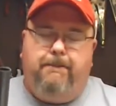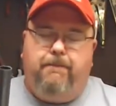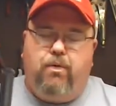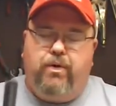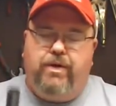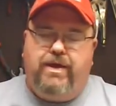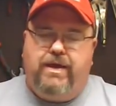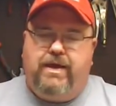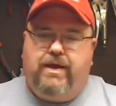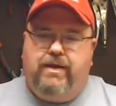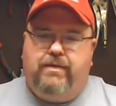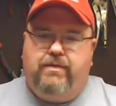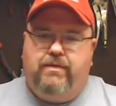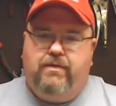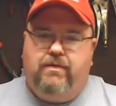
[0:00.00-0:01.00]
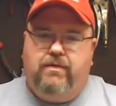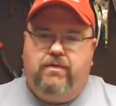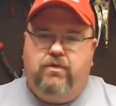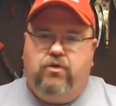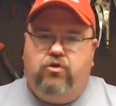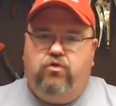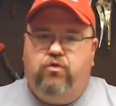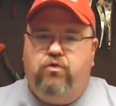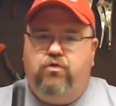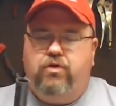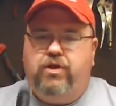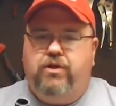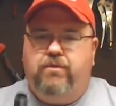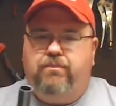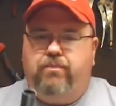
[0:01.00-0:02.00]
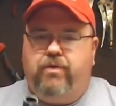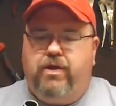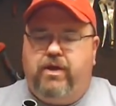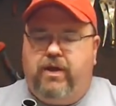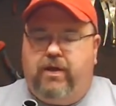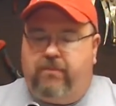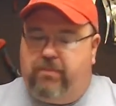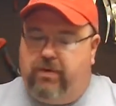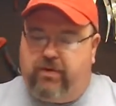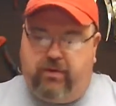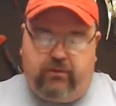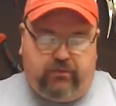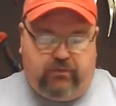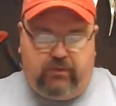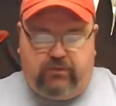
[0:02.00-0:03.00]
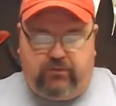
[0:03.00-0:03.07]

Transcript: Preheat. Do you need to preheat? Because this